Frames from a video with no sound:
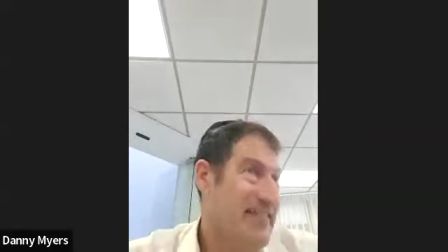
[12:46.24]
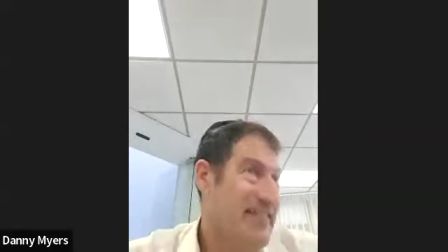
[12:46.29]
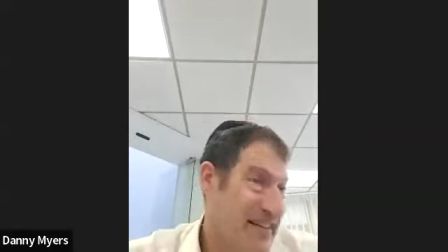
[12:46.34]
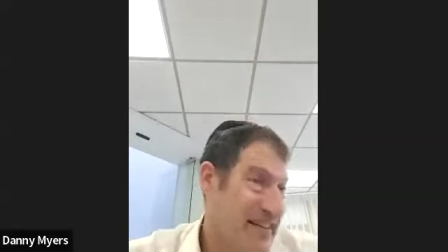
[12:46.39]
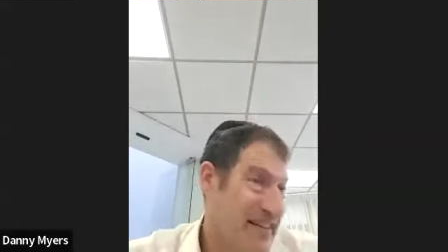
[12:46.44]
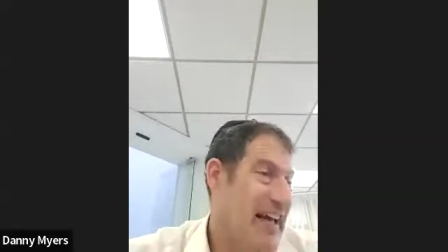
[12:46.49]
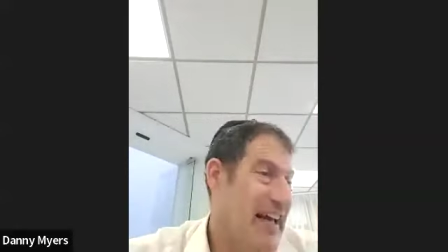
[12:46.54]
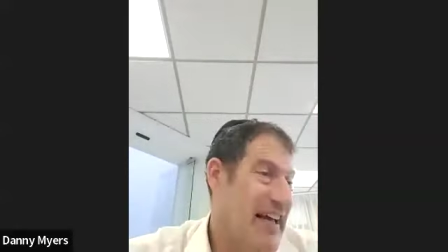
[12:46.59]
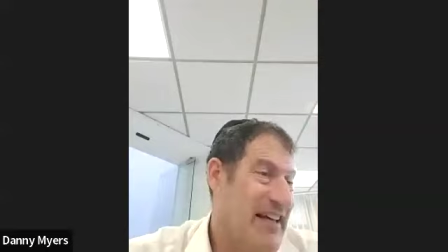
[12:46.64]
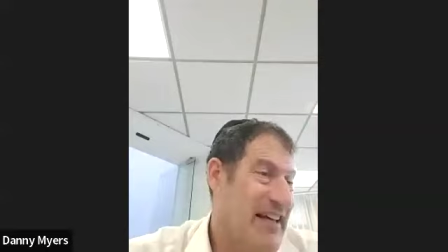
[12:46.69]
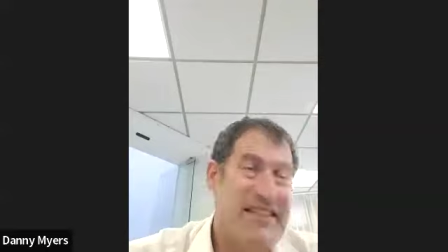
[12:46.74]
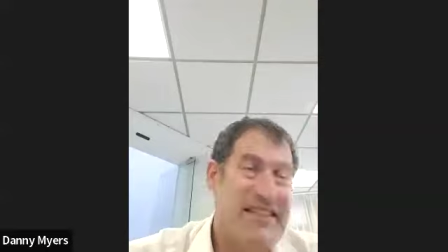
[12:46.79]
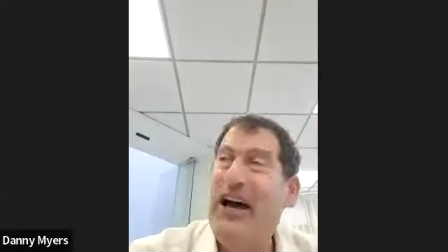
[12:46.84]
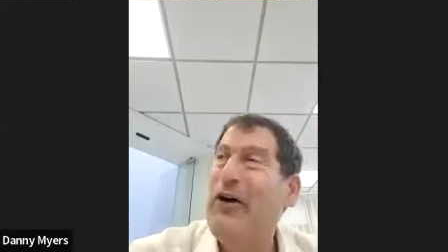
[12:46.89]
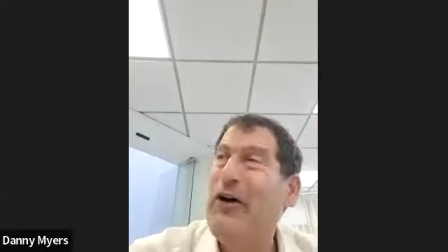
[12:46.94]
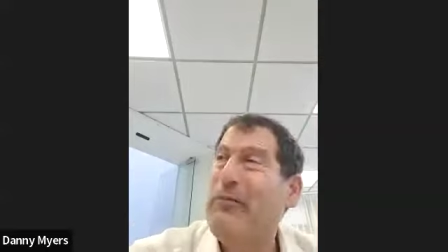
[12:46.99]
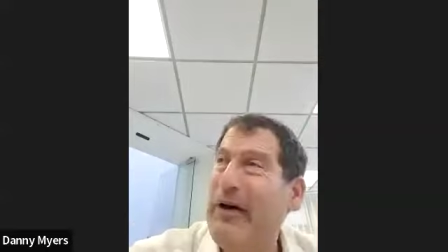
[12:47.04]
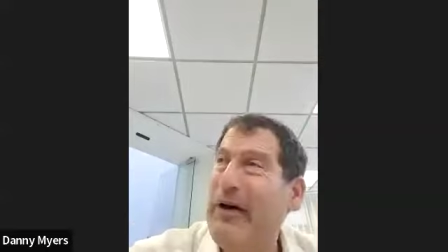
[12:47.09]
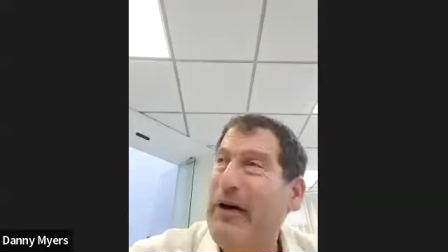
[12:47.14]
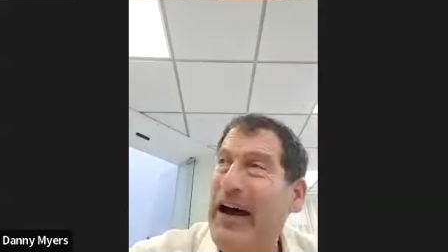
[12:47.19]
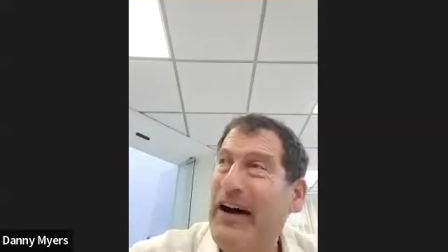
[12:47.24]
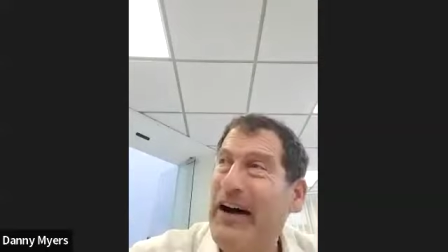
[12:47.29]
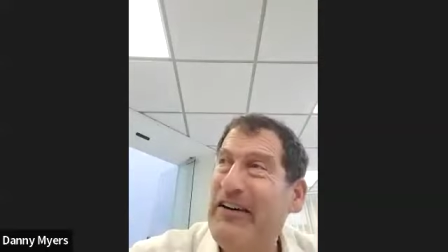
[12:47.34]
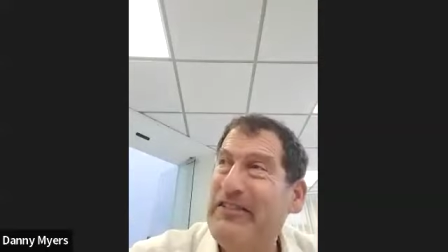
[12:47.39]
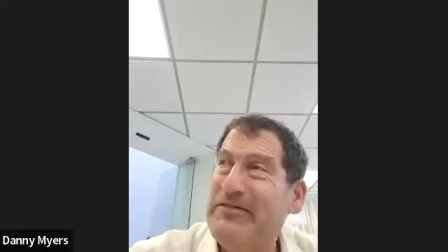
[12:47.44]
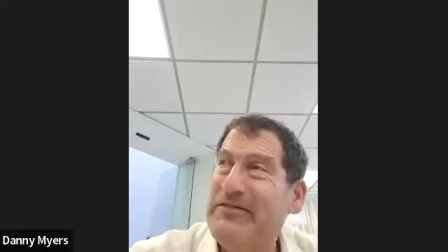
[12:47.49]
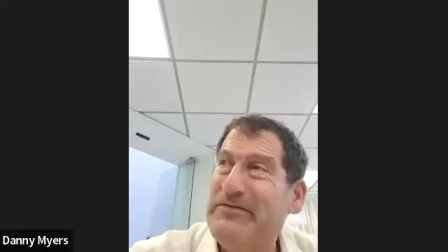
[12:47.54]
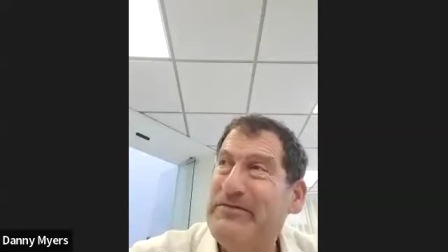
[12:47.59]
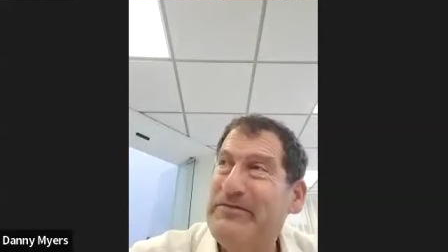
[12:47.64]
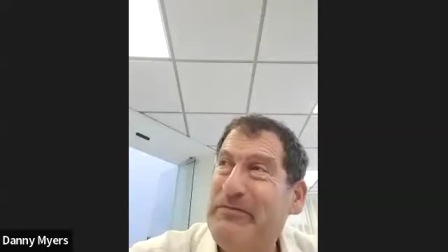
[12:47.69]
he has to help out.
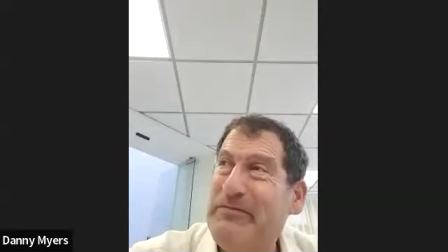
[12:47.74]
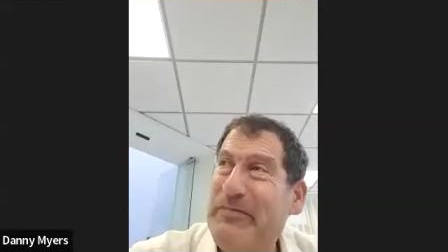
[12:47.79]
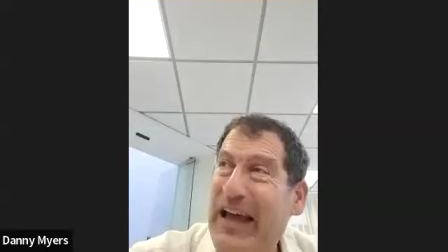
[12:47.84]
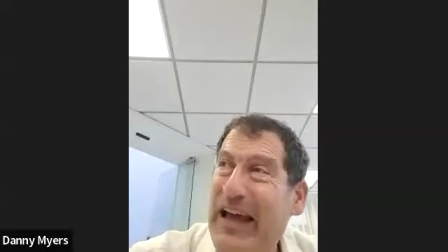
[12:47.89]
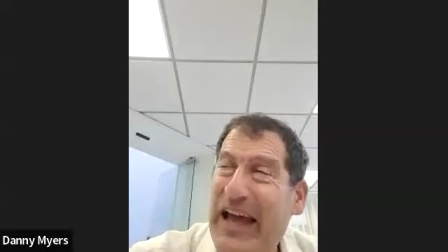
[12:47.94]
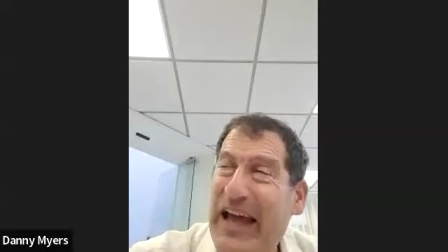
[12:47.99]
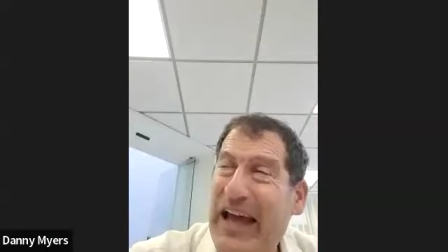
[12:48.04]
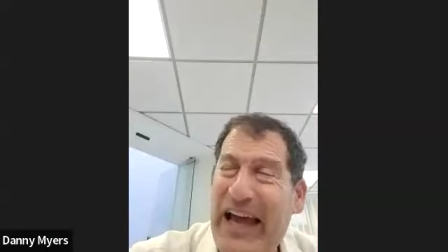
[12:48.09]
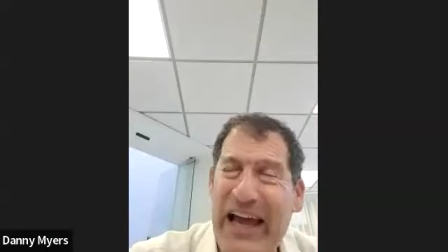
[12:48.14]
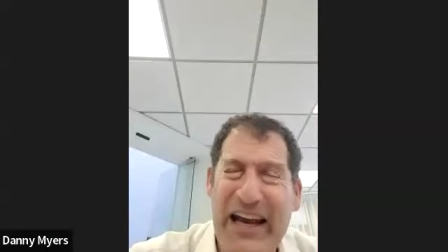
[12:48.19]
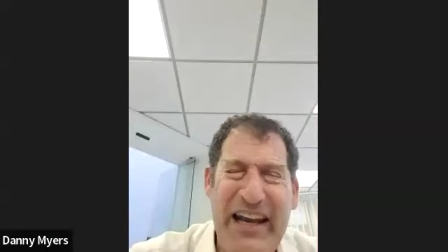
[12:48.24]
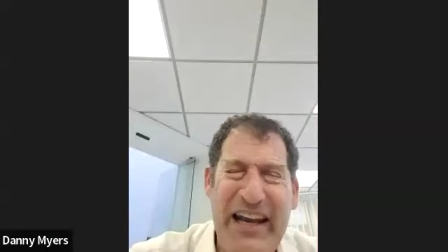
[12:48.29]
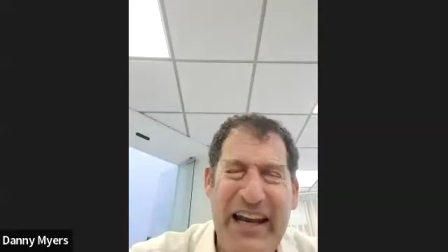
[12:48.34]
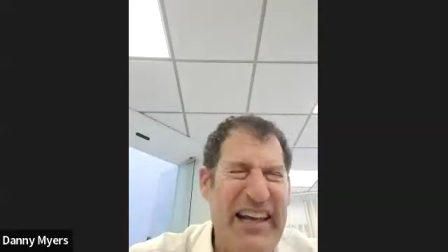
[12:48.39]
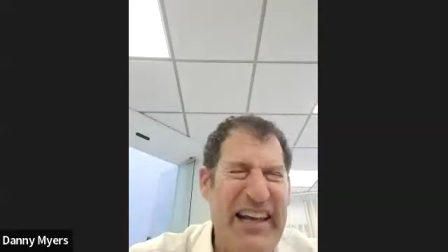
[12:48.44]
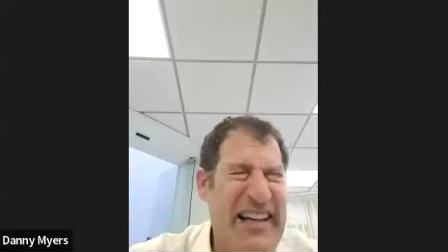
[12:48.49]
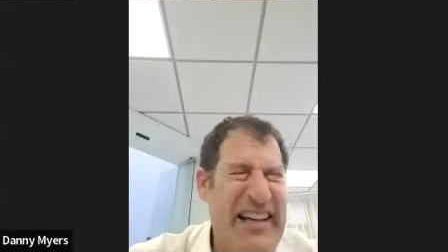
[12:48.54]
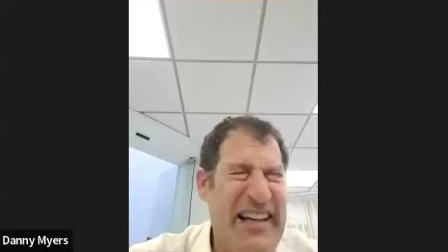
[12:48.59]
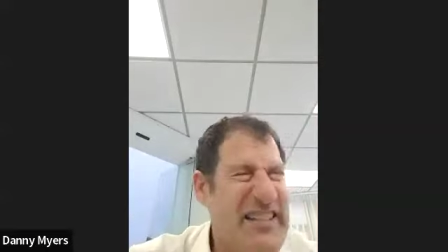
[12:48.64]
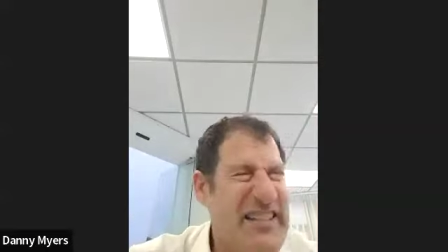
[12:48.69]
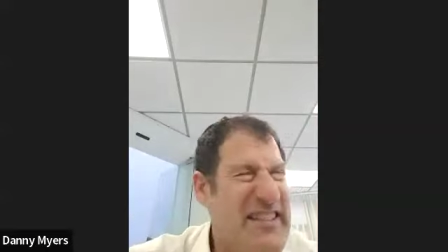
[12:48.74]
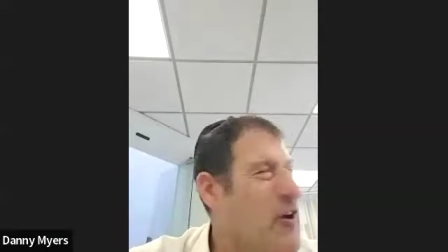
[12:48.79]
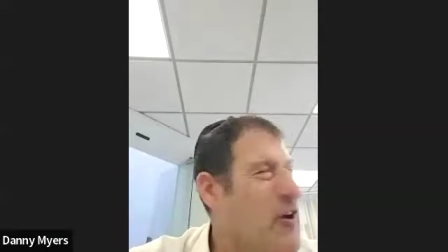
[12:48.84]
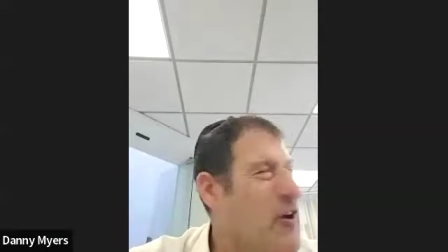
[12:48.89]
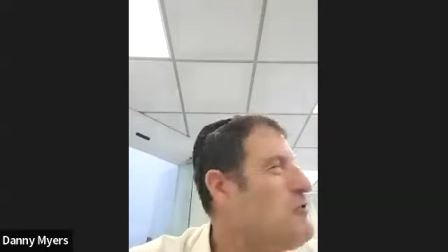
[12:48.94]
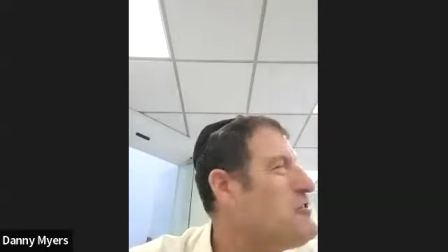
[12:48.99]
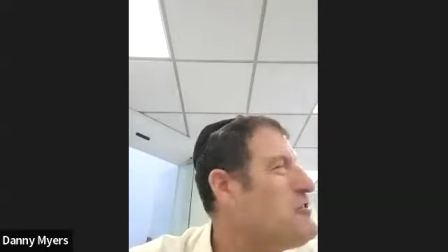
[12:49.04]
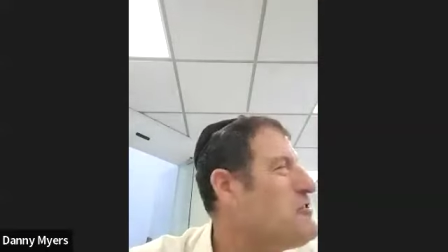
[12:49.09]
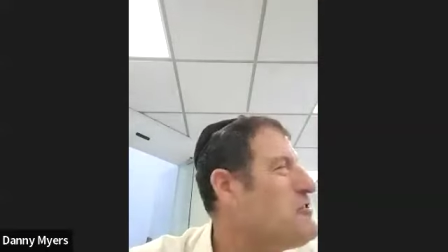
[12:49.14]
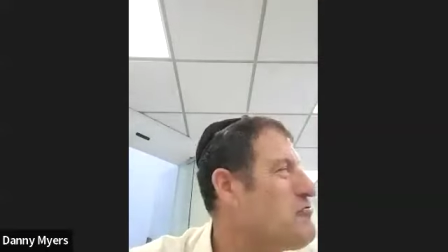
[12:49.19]
And it is
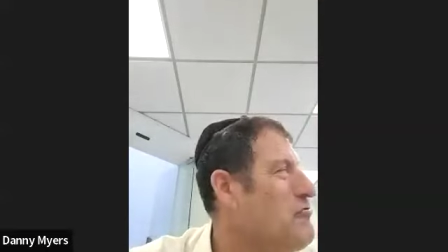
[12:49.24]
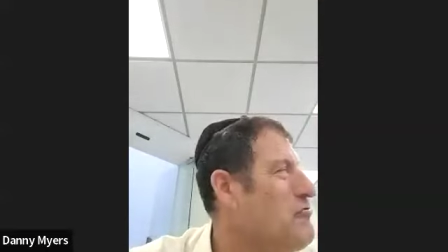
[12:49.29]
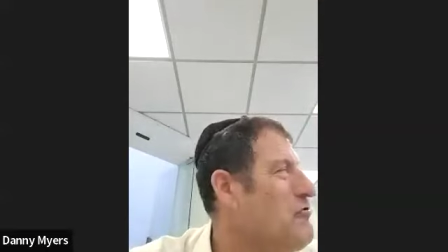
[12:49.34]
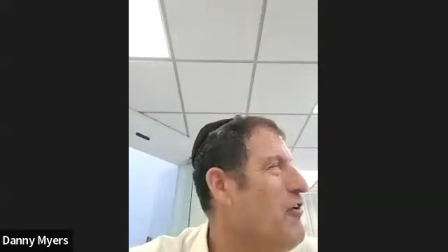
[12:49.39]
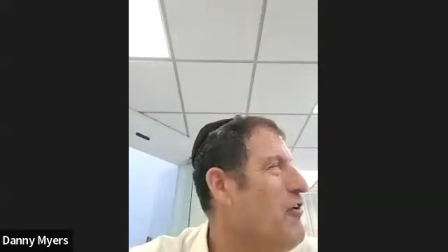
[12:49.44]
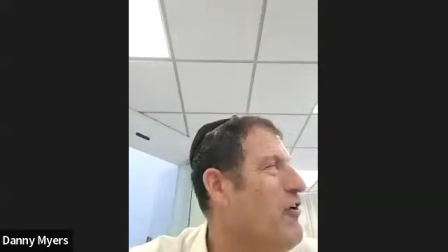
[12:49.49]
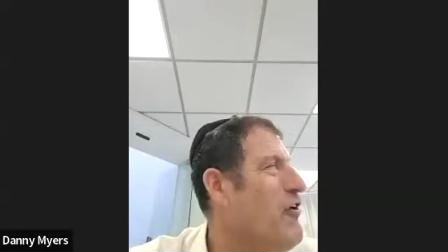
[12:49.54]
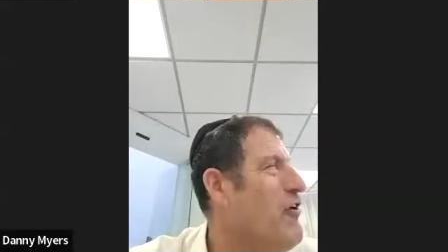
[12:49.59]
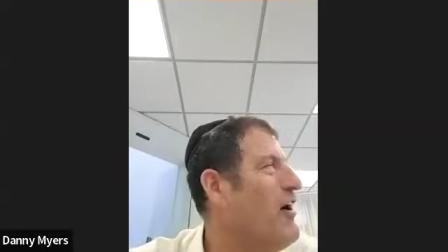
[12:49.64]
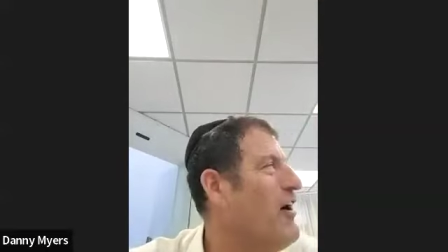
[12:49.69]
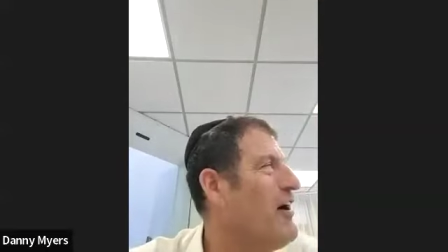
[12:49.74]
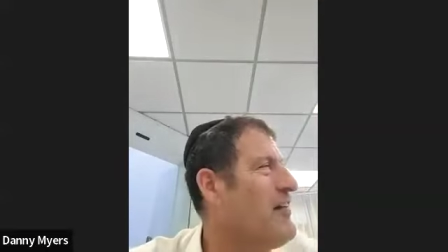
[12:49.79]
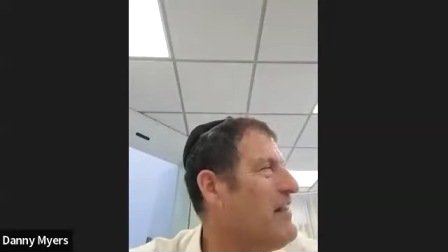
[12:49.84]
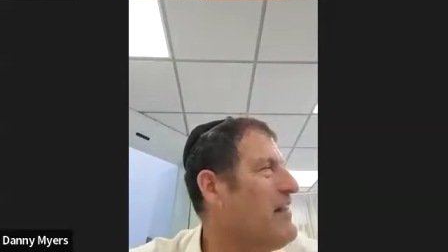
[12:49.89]
so strong,